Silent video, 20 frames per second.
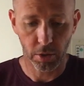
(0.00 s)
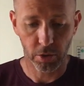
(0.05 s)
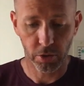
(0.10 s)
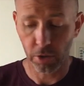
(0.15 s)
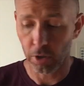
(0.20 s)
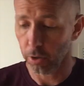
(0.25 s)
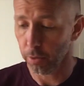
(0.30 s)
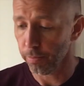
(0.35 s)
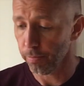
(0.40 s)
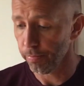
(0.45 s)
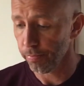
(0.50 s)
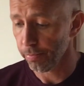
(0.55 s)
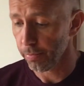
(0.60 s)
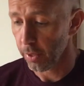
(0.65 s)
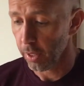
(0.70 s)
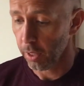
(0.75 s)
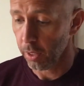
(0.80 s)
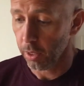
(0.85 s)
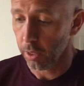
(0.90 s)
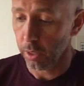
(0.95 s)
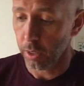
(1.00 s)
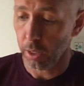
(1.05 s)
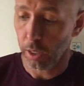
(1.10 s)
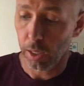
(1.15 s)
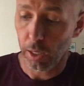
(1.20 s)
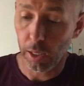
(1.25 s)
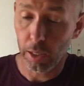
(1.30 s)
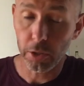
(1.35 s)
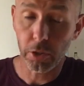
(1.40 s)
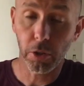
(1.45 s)
So
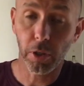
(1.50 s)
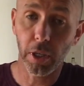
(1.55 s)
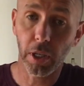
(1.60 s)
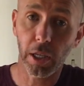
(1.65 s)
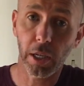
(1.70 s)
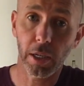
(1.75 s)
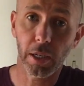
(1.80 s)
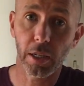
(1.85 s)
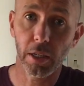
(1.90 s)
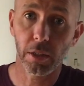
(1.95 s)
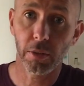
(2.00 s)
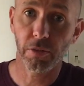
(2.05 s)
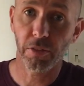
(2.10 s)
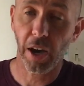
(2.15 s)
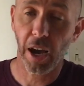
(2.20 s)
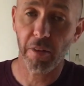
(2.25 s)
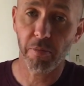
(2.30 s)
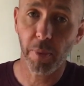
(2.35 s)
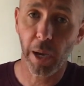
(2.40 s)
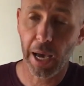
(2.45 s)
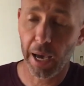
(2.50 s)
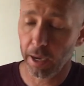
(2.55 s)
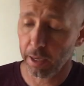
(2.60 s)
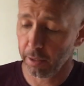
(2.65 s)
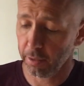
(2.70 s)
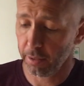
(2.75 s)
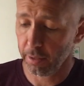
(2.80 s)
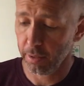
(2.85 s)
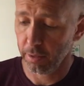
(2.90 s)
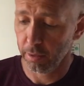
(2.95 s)
you can get it in 5
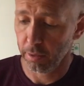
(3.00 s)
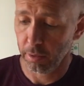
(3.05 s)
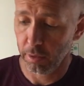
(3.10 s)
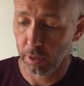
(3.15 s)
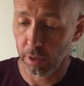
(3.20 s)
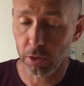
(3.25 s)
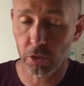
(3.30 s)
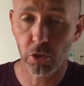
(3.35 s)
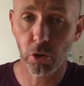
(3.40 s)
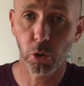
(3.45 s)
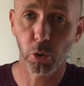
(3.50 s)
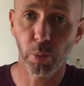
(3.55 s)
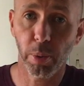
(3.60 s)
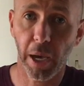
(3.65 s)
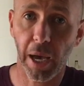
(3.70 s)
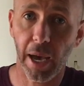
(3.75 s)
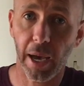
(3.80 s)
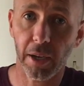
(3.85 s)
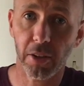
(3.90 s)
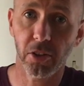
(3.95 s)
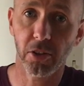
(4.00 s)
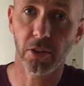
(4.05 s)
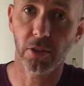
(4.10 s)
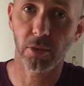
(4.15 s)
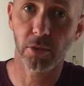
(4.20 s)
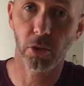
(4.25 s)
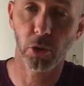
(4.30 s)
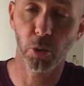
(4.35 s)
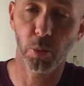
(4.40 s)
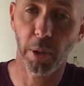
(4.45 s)
packs, in 2
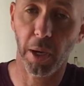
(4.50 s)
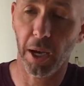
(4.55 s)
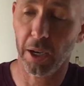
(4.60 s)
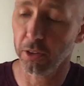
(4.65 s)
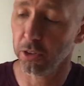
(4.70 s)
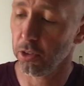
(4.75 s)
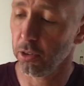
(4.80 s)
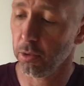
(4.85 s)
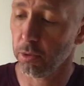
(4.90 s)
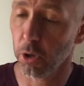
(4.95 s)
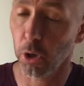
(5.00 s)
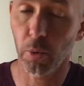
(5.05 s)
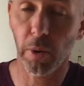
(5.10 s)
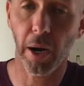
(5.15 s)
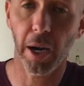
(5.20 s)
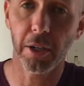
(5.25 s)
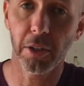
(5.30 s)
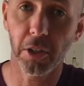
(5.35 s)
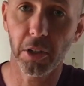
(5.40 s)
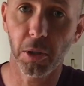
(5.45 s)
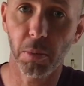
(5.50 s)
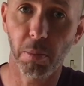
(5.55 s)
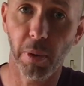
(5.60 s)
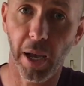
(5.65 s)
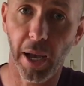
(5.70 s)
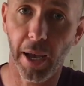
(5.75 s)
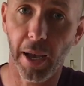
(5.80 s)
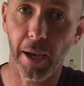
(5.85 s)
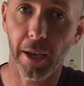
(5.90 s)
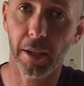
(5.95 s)
packs. 2 packs, throw right into your
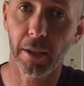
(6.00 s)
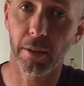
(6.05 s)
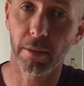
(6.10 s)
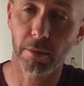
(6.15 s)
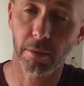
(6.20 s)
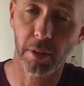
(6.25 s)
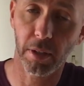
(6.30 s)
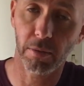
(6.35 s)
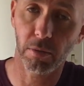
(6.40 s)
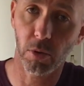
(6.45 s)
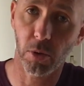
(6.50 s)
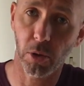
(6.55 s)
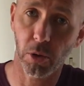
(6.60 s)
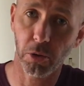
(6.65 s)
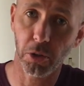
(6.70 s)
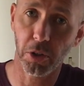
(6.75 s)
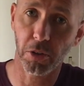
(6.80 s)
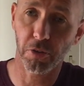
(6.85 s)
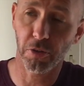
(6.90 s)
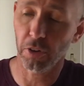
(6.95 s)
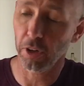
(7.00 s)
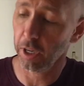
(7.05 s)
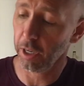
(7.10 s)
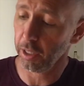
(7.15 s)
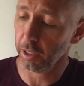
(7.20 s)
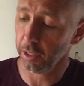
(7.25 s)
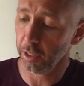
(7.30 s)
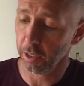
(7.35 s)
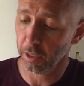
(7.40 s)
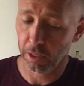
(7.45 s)
bag, give a roll to your
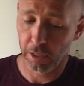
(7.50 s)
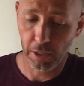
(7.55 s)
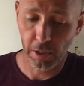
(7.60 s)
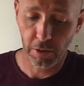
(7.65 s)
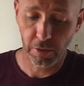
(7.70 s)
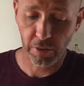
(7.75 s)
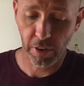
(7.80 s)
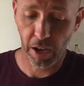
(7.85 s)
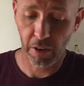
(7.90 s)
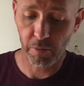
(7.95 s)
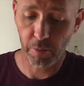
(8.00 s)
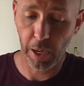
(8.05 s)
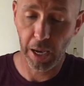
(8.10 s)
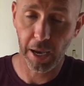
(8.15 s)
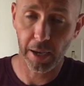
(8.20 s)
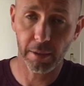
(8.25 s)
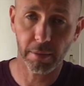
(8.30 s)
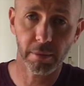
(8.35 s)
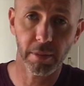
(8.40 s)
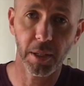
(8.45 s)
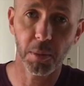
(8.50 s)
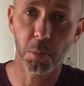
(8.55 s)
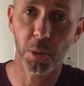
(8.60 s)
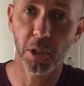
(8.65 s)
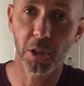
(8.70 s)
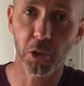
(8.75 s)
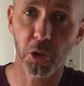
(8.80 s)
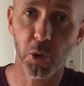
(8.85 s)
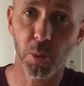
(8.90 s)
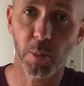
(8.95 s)
friend. 5 pack, keep
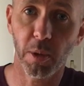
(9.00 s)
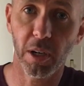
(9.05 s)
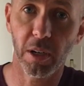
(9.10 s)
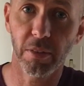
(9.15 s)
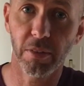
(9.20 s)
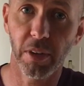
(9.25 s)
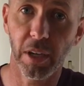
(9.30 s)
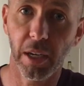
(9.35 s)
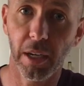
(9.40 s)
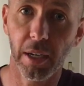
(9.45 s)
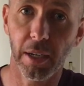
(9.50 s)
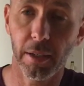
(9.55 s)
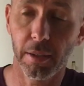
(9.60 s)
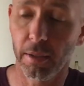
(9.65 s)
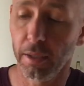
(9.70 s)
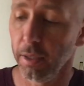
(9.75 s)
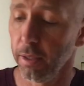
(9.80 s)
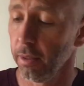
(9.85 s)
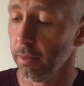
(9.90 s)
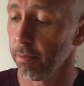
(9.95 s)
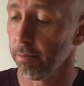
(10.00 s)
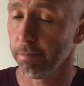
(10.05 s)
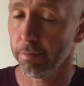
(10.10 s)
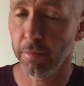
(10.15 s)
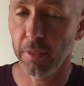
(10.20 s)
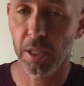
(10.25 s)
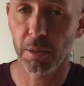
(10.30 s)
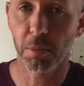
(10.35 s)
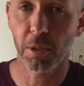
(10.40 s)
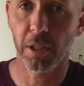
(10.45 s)
it in your Sprinter van,
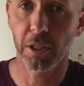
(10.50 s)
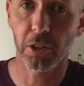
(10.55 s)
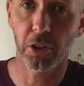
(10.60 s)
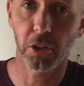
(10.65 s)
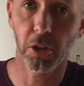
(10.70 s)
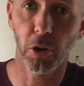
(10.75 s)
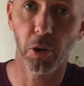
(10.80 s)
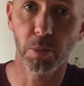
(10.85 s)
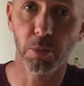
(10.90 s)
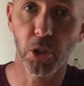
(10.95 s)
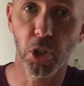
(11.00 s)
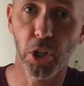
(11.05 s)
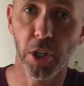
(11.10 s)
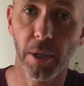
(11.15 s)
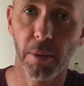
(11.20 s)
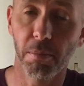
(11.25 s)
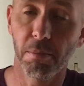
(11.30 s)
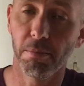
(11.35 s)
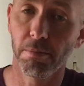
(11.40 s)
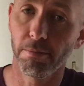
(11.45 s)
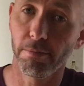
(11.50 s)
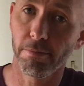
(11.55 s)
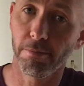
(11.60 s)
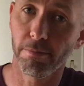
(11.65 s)
keep it in your home gym,